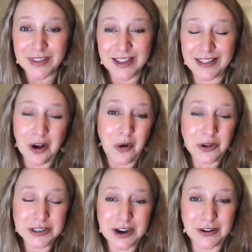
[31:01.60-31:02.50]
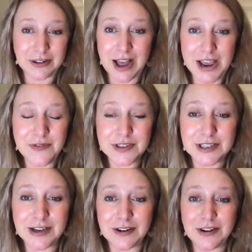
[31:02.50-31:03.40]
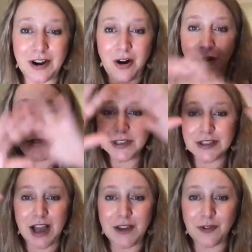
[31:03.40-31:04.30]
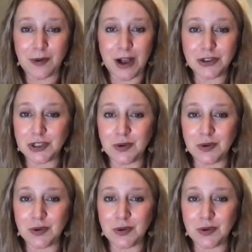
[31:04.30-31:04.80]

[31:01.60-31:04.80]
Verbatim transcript: The whole entire life is here. All this life around you,